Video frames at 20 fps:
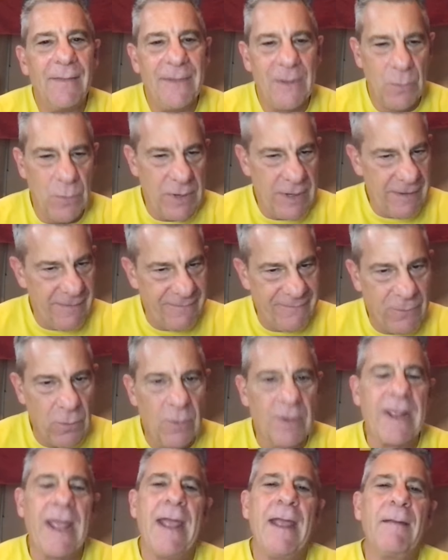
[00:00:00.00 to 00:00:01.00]
than winning
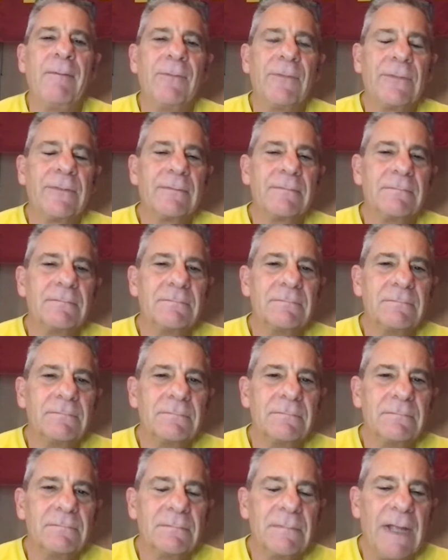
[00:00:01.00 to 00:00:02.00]
four games
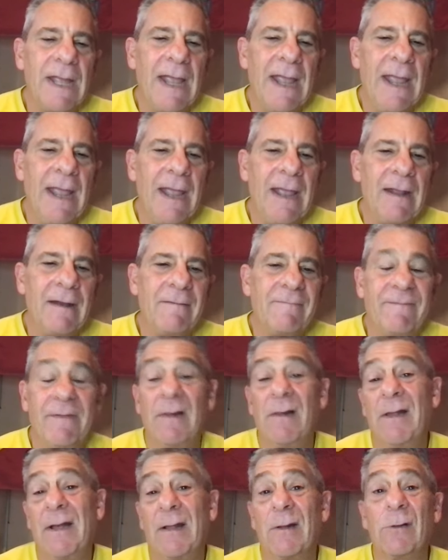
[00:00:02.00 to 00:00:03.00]
and
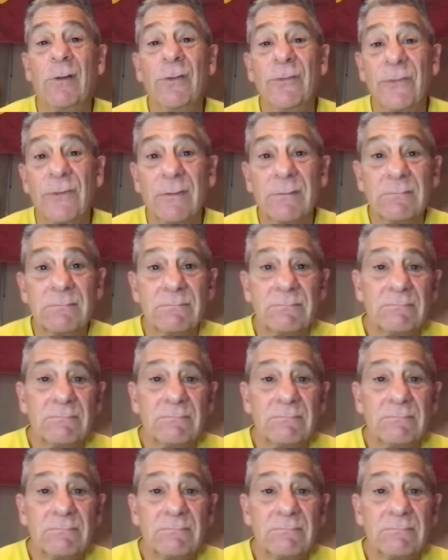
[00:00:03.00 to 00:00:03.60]
feeling like a loser.